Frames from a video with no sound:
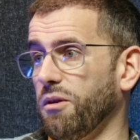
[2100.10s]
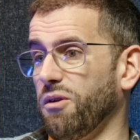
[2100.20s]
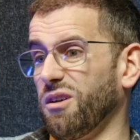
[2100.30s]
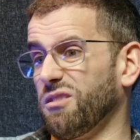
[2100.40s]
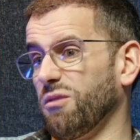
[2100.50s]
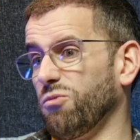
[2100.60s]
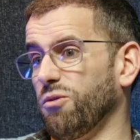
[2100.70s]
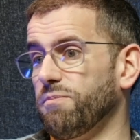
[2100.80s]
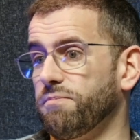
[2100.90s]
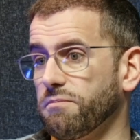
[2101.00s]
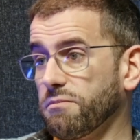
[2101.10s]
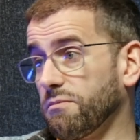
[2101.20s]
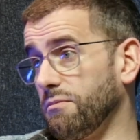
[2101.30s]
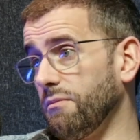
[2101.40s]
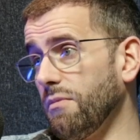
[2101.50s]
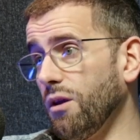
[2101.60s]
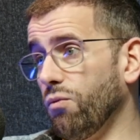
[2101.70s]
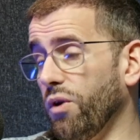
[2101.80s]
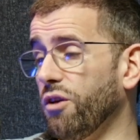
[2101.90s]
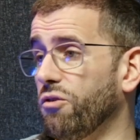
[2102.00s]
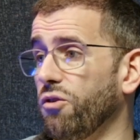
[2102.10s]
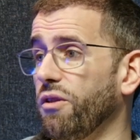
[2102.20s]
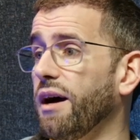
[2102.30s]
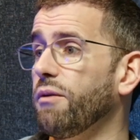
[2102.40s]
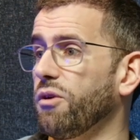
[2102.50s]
along and saying, well, we could do that.